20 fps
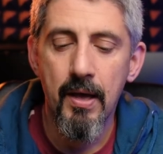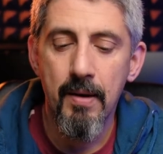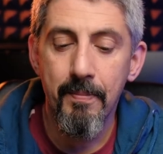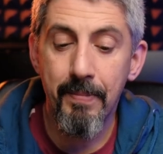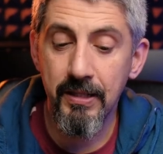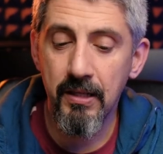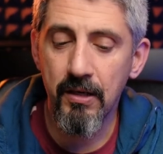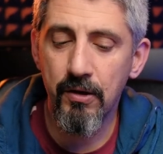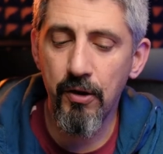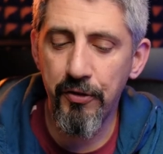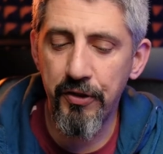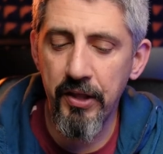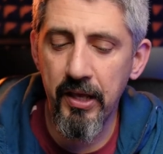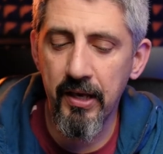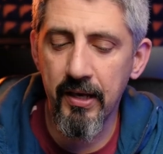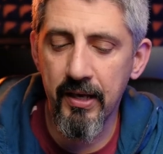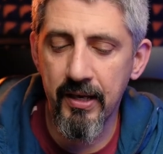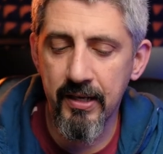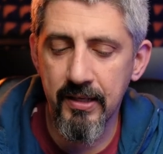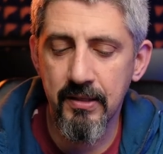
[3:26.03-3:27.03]
But the good
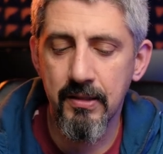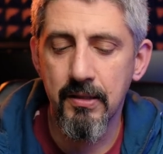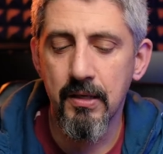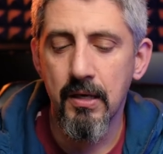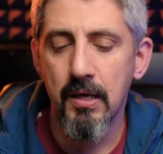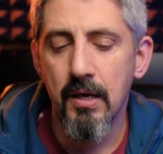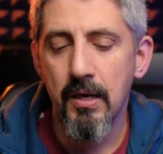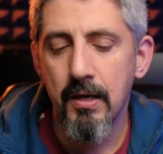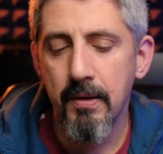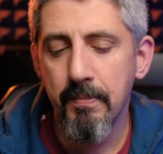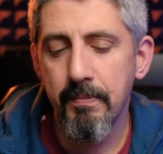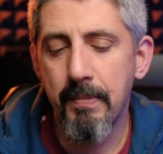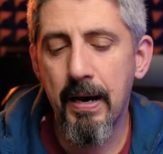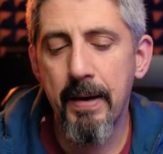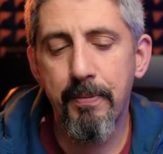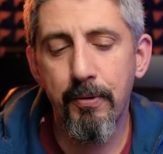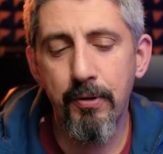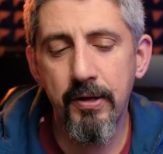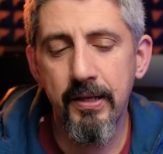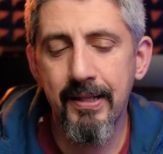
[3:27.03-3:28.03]
thing is, by
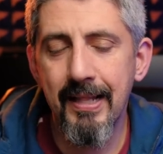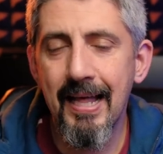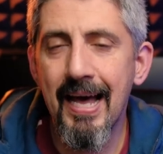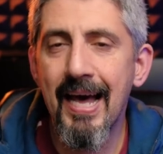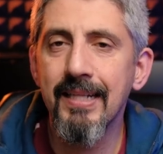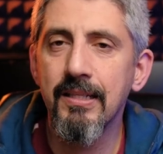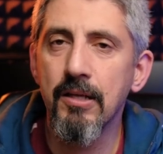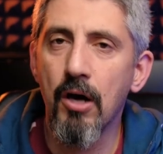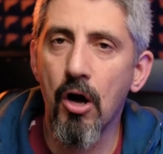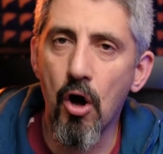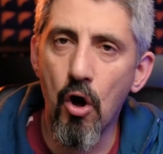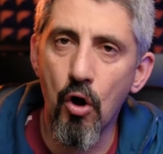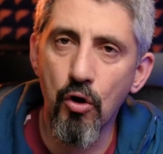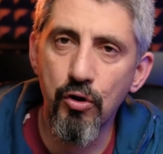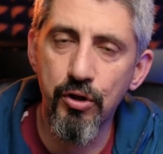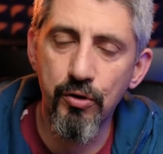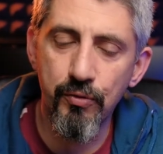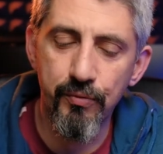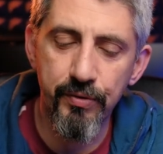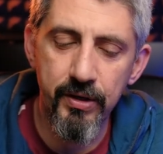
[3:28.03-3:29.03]
putting that on
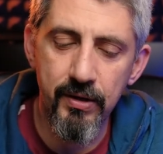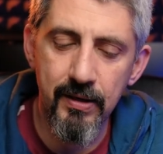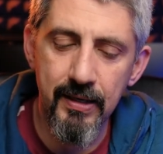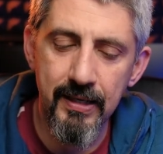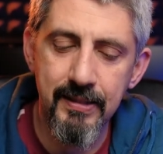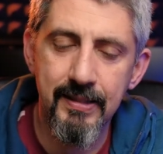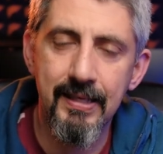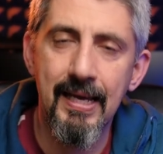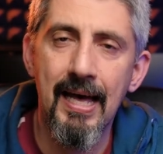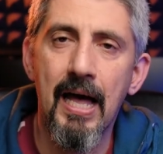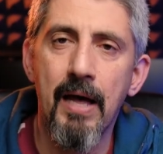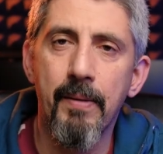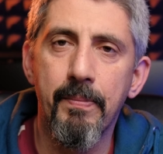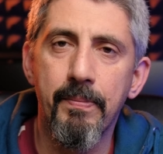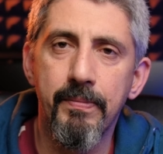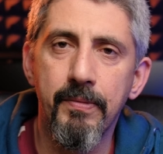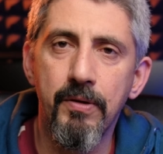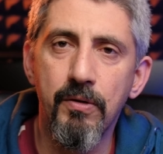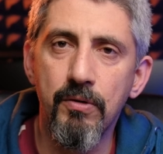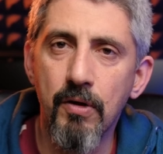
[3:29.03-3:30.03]
the rear lens cap,
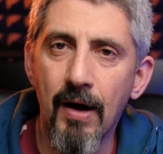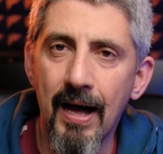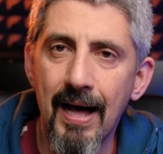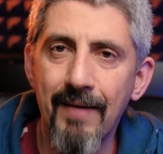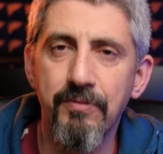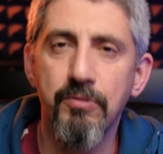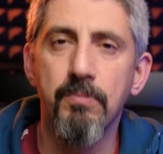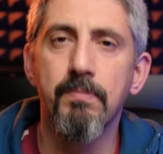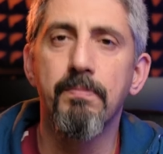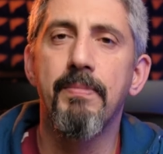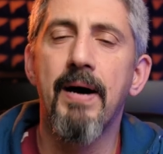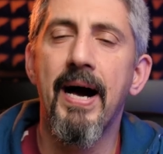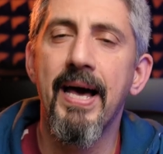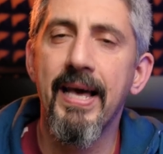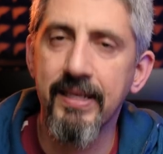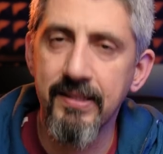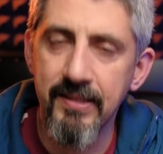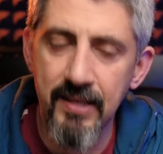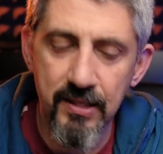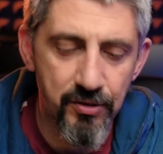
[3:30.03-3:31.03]
you don't have to buy
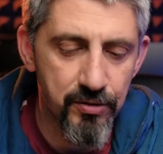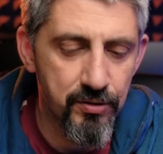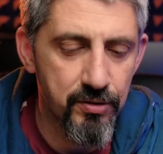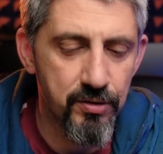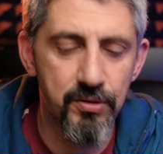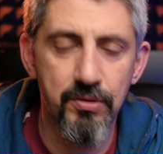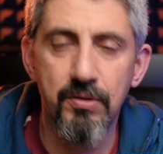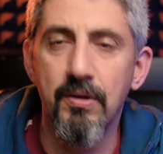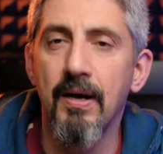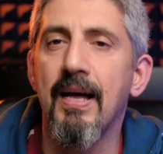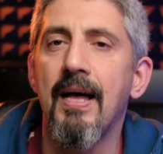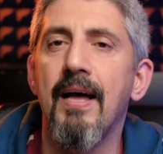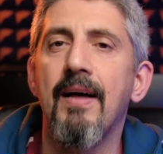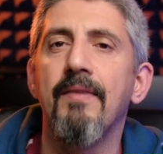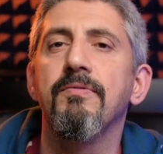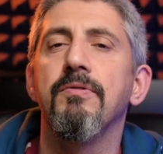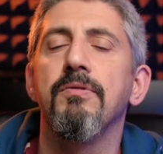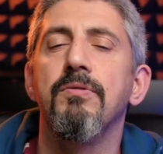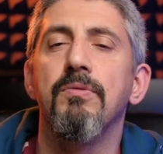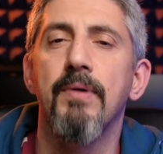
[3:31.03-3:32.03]
accessories, you don't
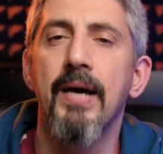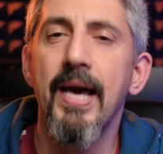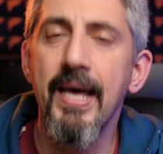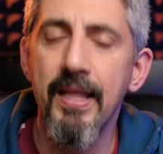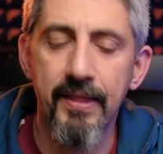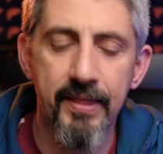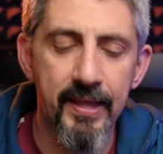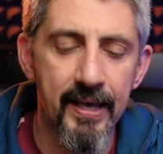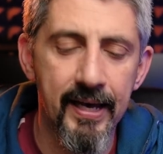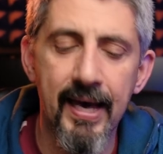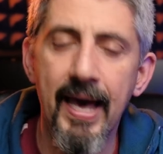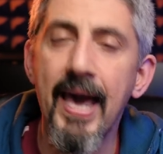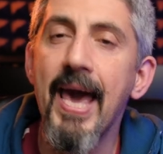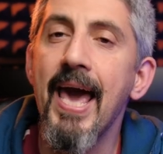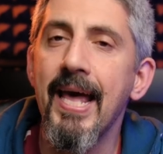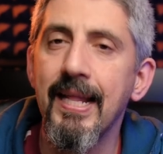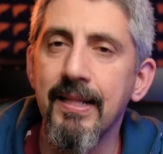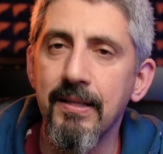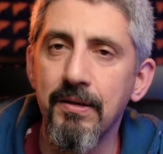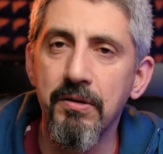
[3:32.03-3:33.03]
have to do anything,
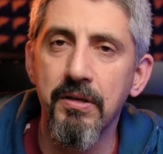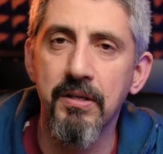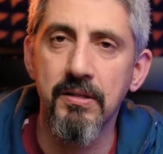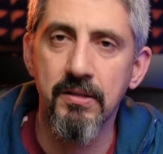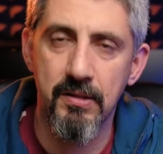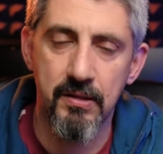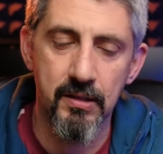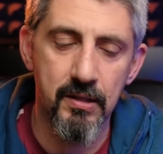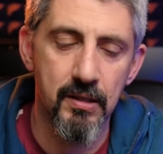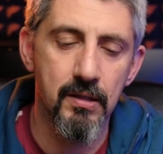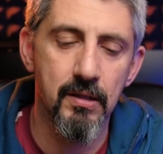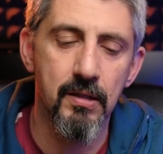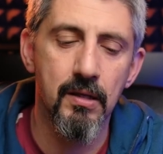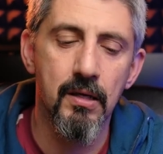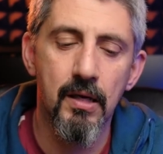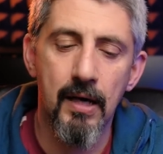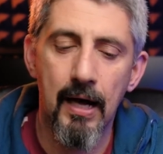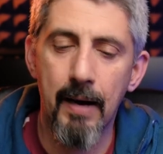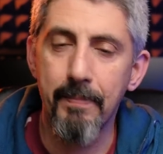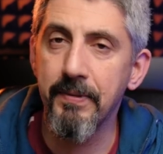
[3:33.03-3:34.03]
and you can still
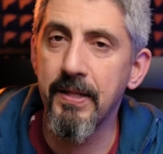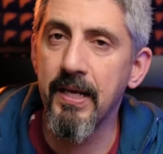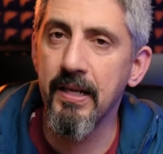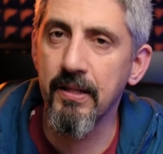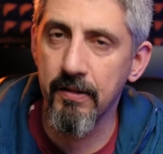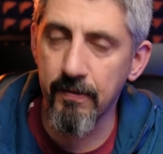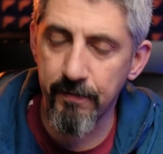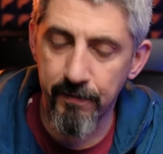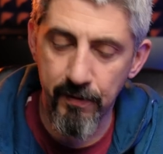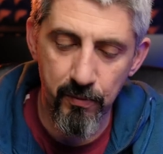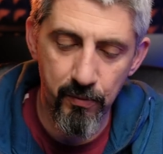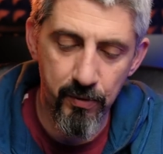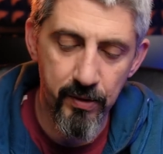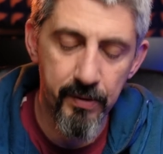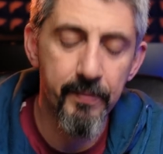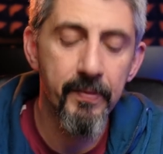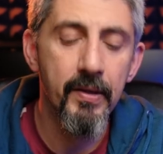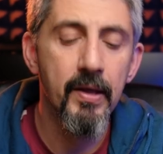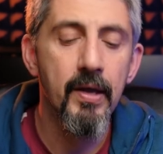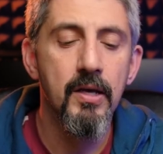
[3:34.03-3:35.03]
update the firmware.
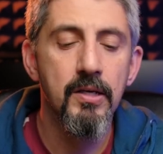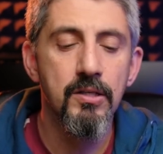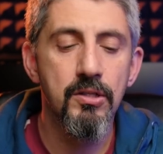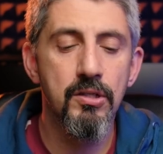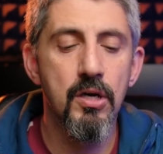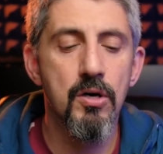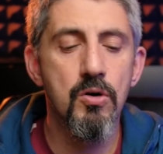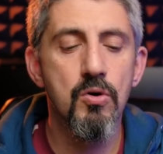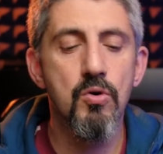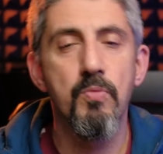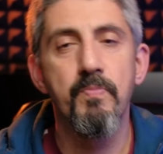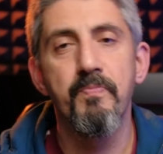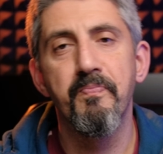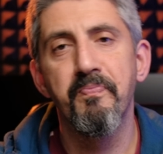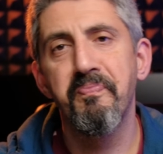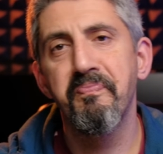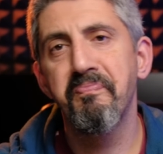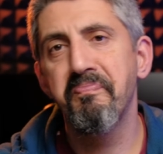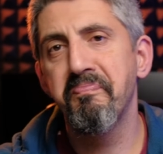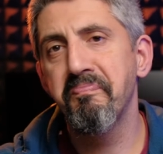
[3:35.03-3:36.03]
So
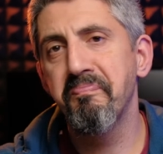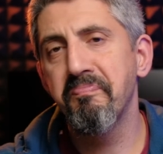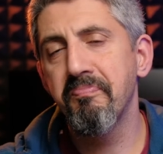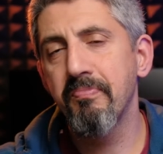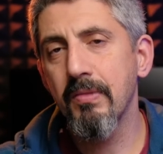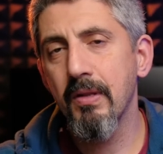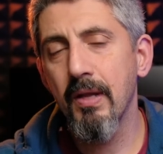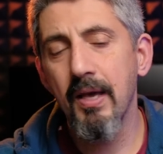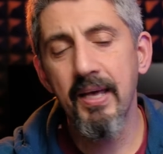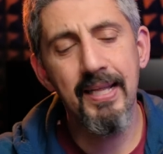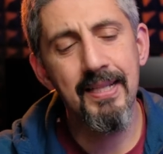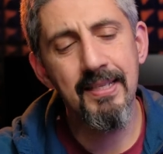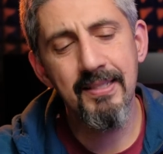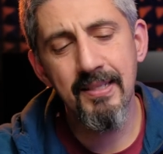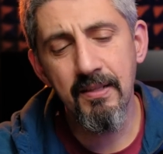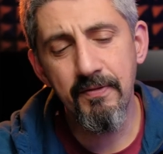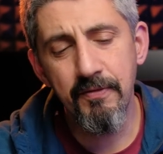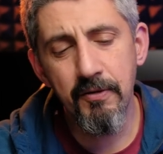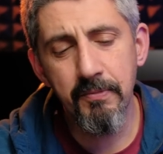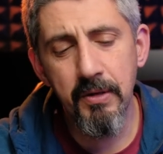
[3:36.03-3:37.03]
again,
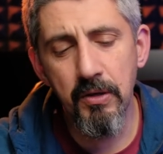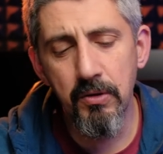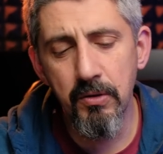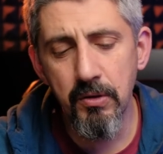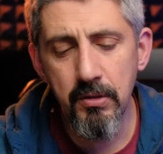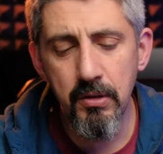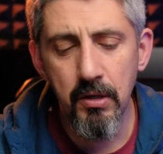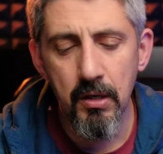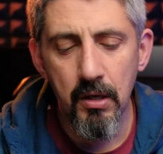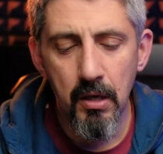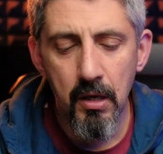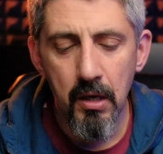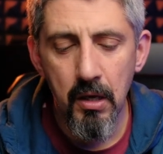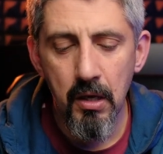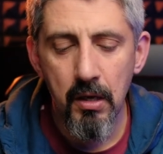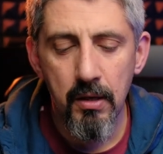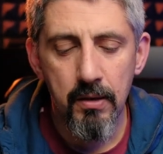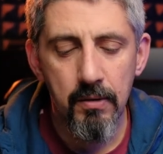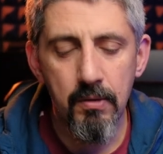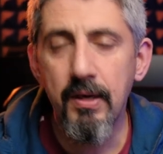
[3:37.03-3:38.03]
aside from the hood,
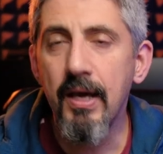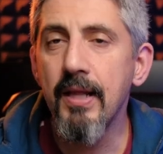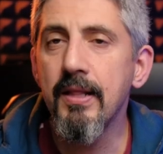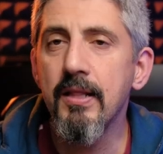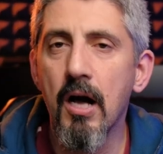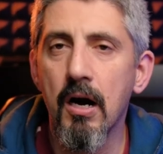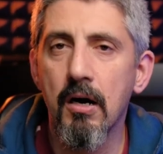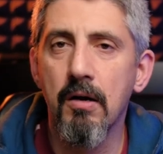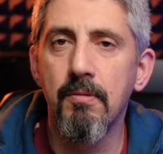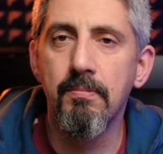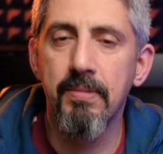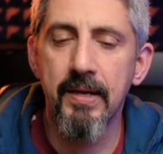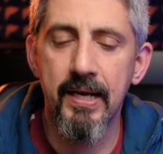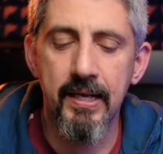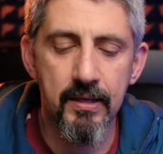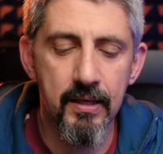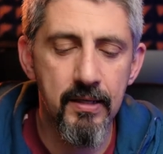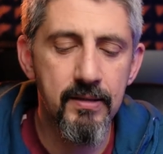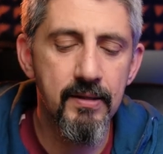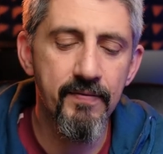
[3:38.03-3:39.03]
you cannot complain.
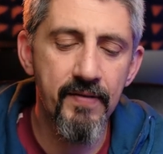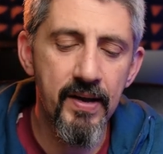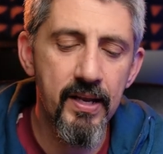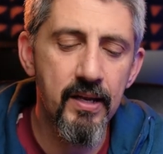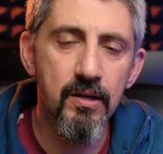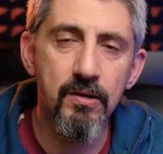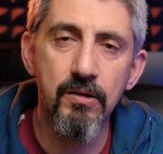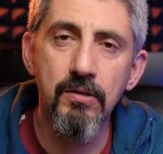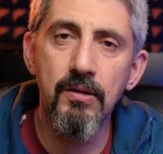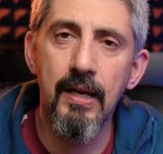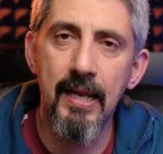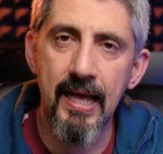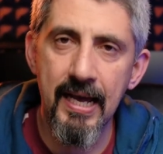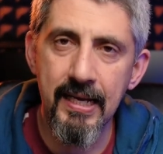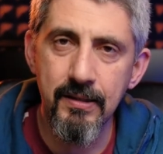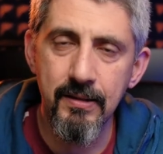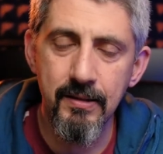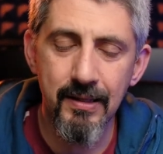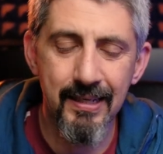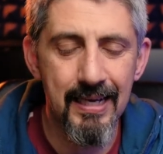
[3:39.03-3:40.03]
It's a very good
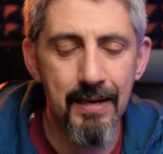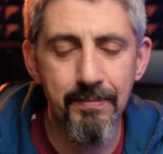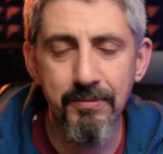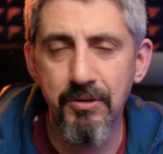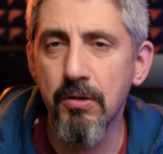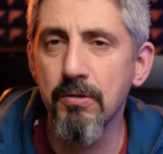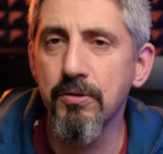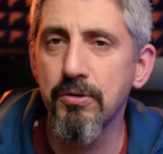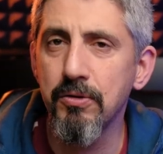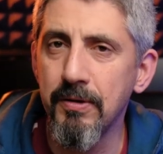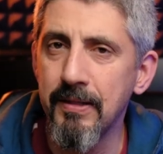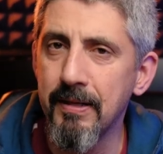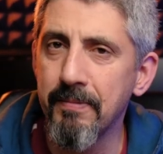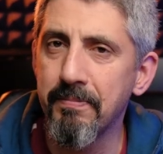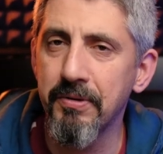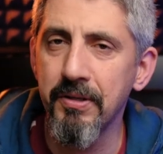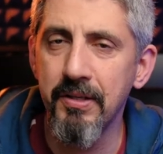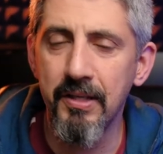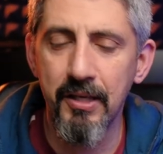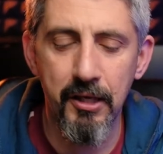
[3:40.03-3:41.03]
lens. It comes also in a
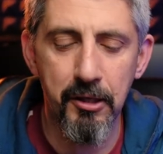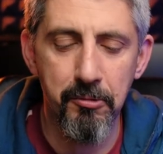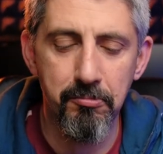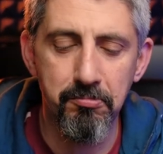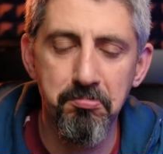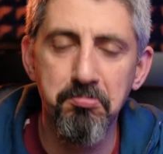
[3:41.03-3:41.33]
pretty